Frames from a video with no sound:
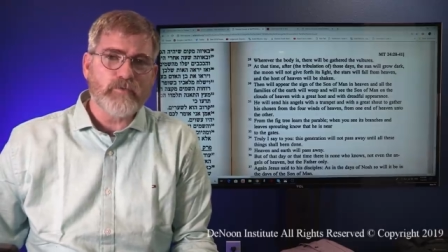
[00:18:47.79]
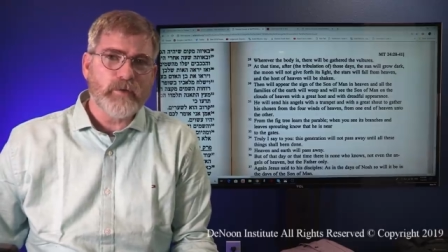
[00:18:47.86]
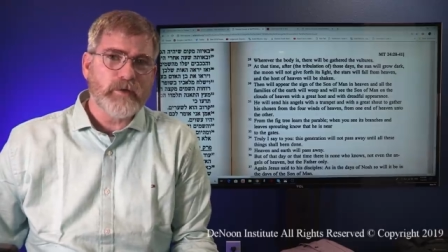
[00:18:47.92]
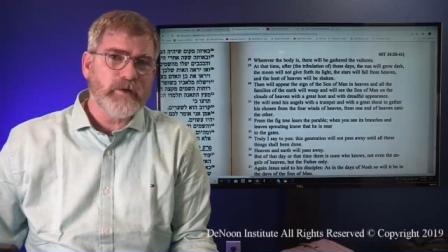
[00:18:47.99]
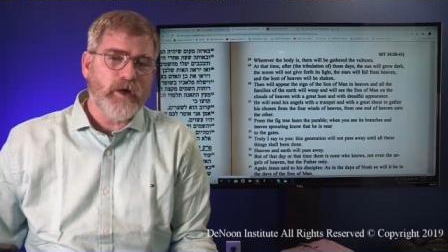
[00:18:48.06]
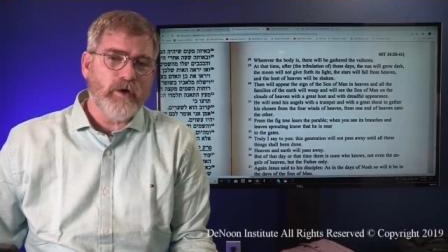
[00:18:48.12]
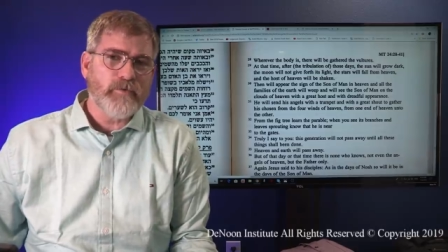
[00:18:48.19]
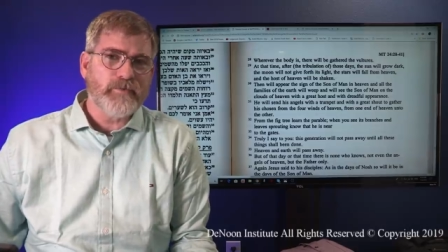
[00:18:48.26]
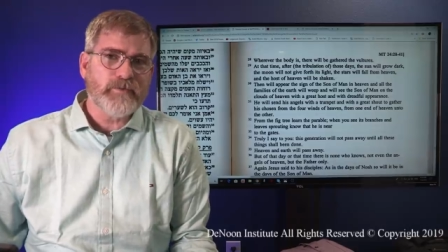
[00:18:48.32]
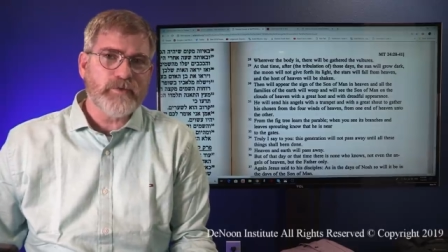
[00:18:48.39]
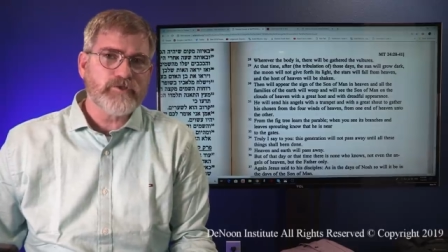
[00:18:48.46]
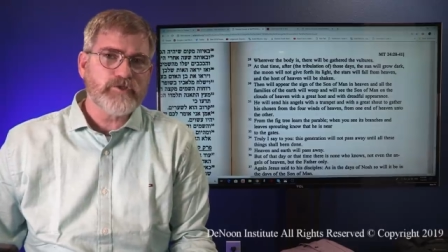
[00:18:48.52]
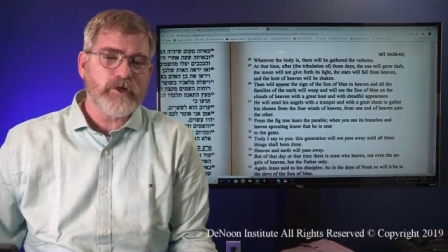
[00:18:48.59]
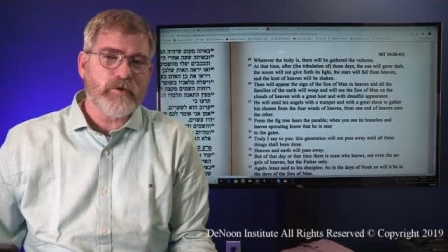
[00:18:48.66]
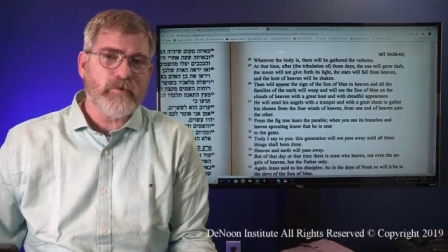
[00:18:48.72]
we know that
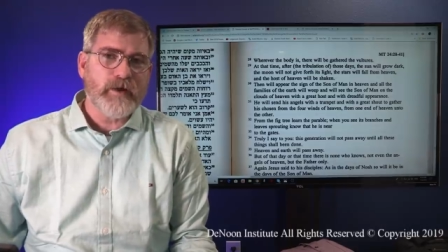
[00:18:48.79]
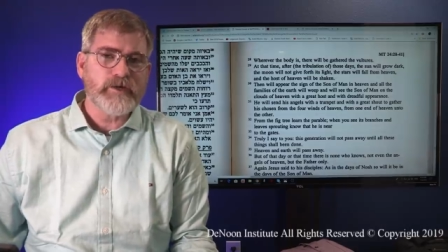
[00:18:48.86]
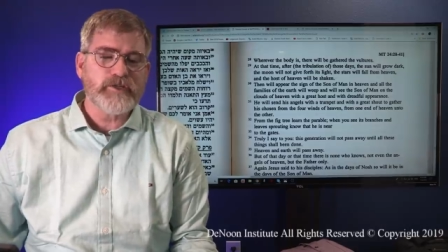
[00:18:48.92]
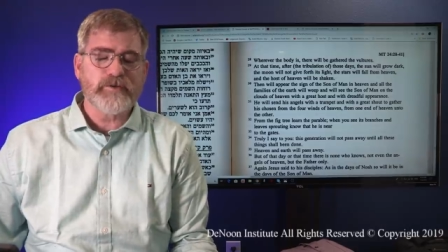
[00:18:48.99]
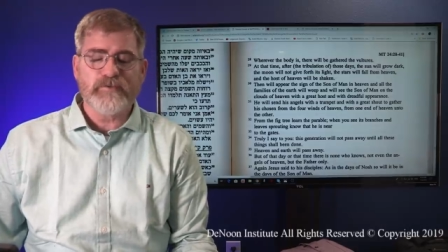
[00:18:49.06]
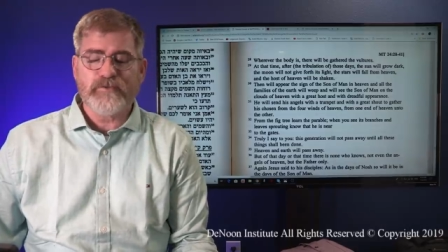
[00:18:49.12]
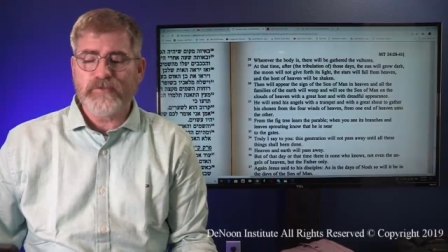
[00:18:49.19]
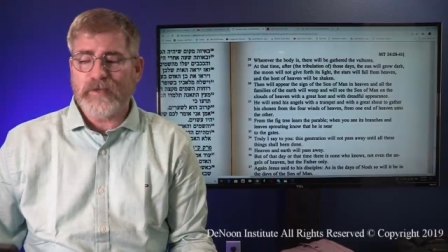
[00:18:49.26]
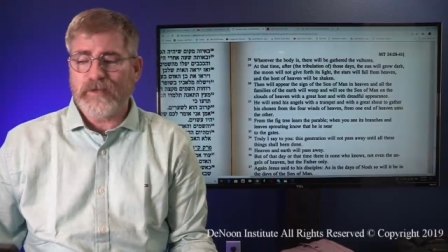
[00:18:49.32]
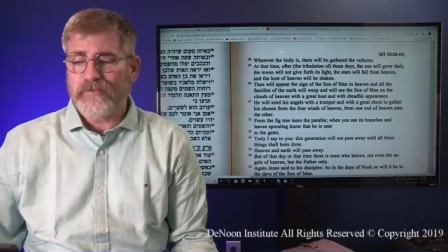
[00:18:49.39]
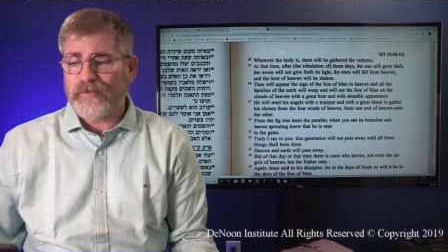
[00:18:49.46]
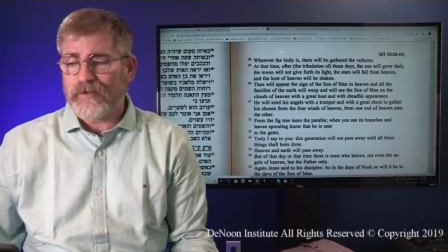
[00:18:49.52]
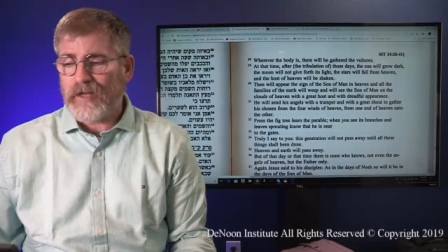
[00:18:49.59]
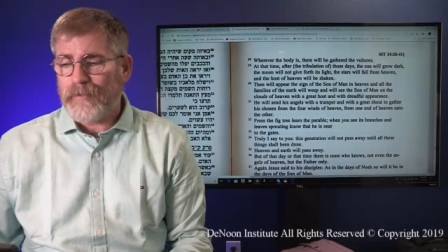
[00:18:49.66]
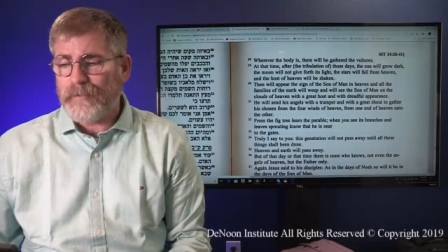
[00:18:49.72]
this generation
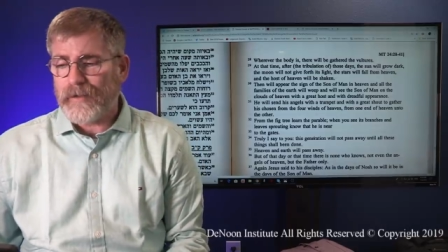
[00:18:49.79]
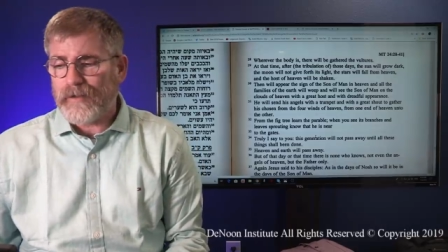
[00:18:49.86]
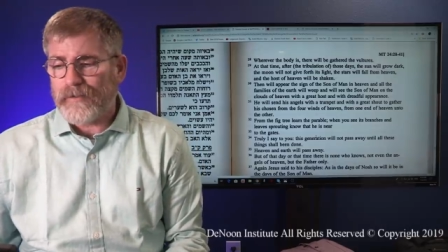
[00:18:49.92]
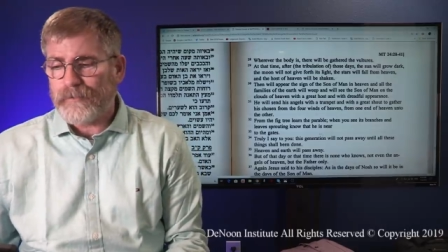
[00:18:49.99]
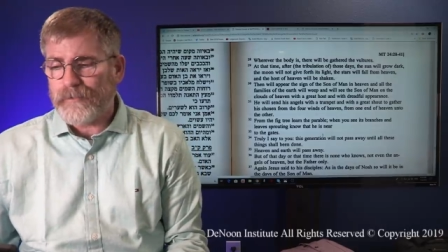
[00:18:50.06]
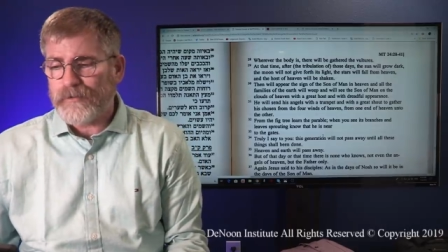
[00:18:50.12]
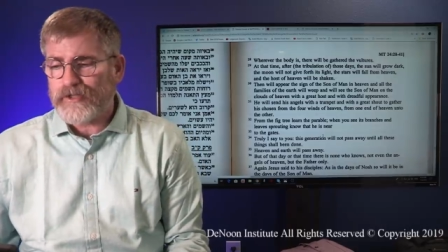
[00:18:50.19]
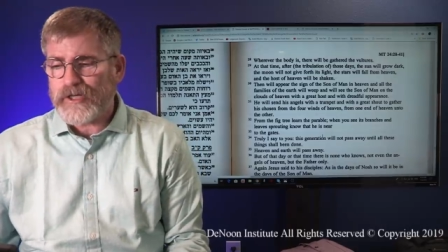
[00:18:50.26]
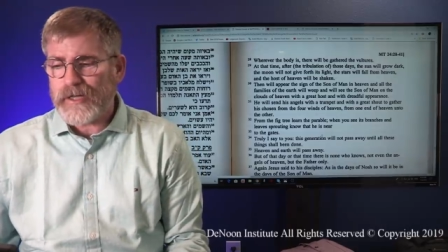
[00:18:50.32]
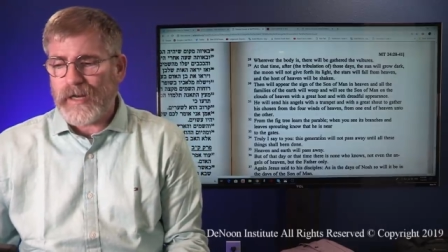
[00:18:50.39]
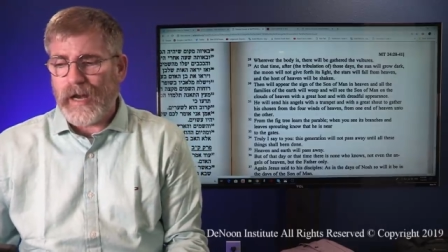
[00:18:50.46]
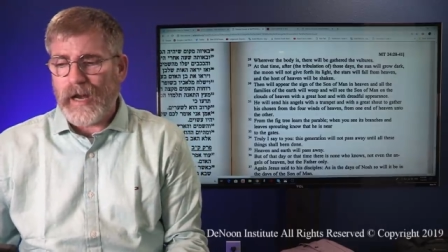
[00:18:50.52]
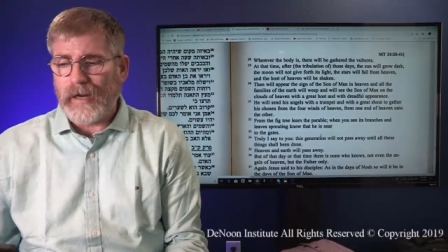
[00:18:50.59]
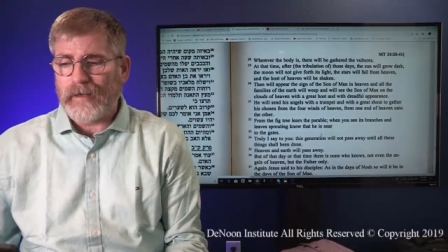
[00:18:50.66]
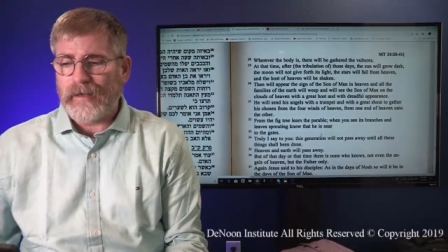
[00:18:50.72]
sees the coming of the
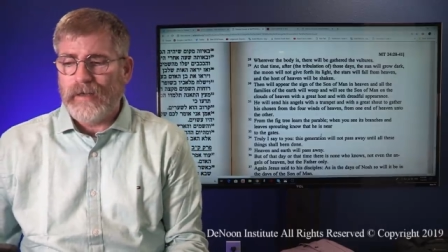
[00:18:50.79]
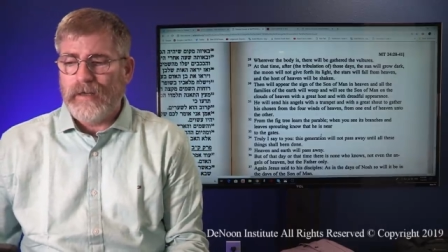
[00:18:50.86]
Mashiach.